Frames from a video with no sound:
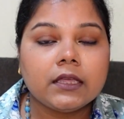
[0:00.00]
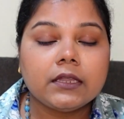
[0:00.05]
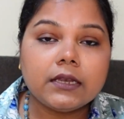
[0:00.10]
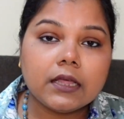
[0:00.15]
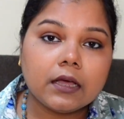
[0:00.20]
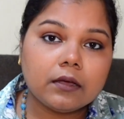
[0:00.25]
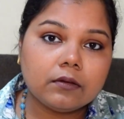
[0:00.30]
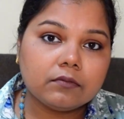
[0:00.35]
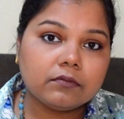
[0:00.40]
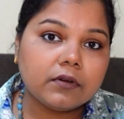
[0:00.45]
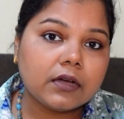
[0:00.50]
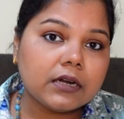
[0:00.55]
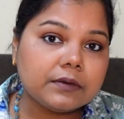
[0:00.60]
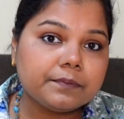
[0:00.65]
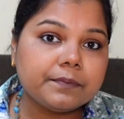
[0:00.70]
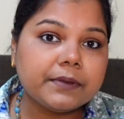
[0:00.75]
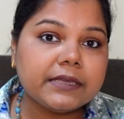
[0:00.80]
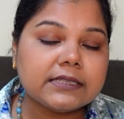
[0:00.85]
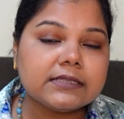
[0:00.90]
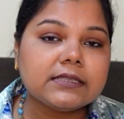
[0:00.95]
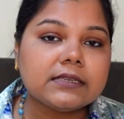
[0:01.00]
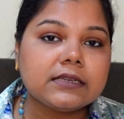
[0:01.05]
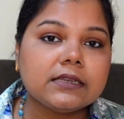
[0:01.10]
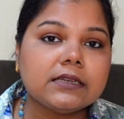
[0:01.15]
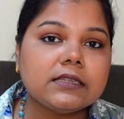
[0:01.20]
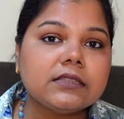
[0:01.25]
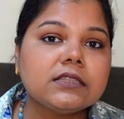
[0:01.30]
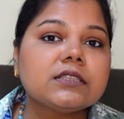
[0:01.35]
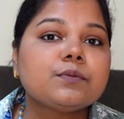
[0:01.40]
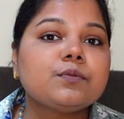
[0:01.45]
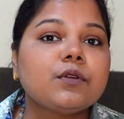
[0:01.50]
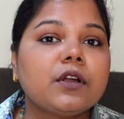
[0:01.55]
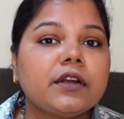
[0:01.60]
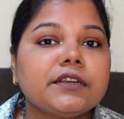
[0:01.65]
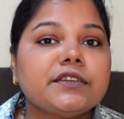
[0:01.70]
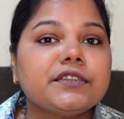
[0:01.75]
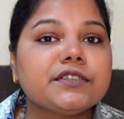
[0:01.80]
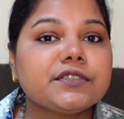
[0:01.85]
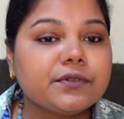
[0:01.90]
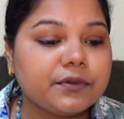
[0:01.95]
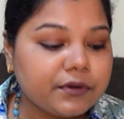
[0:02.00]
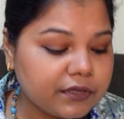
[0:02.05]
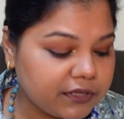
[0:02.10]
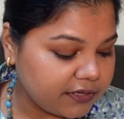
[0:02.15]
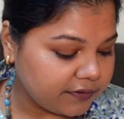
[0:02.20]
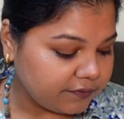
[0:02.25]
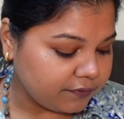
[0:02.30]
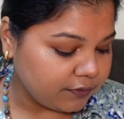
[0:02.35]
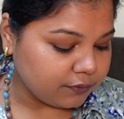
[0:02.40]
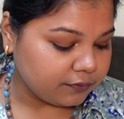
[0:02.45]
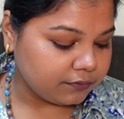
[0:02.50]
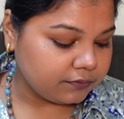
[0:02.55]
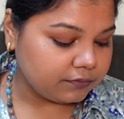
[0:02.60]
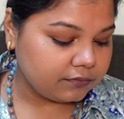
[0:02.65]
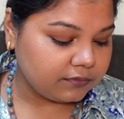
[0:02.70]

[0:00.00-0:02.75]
Now what basically this product is going to give you,